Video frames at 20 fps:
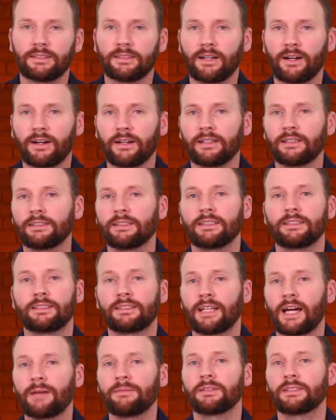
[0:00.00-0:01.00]

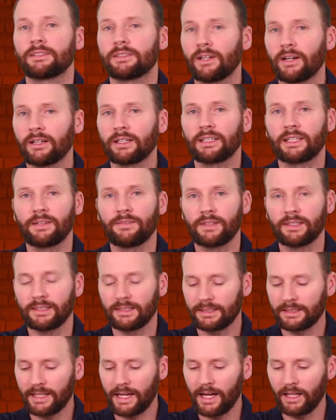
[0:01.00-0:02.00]
time to start giving
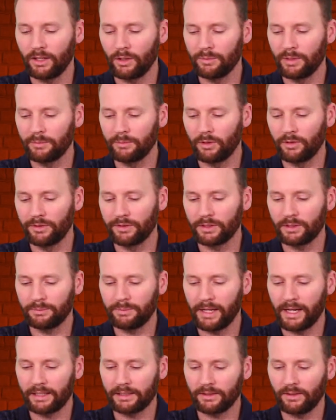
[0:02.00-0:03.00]
this guy a little bit more
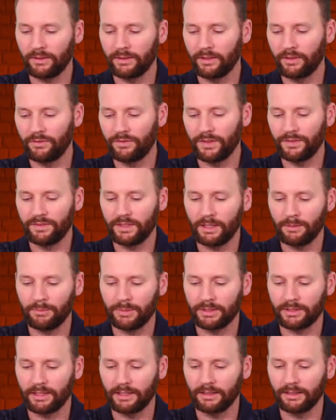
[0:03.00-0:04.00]
respect, only on
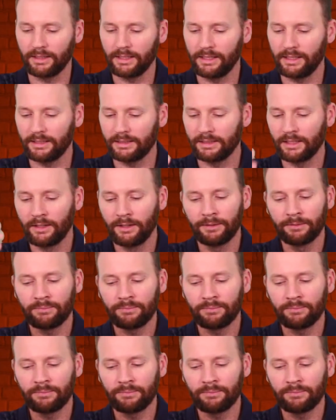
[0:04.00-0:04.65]
15% of leagues.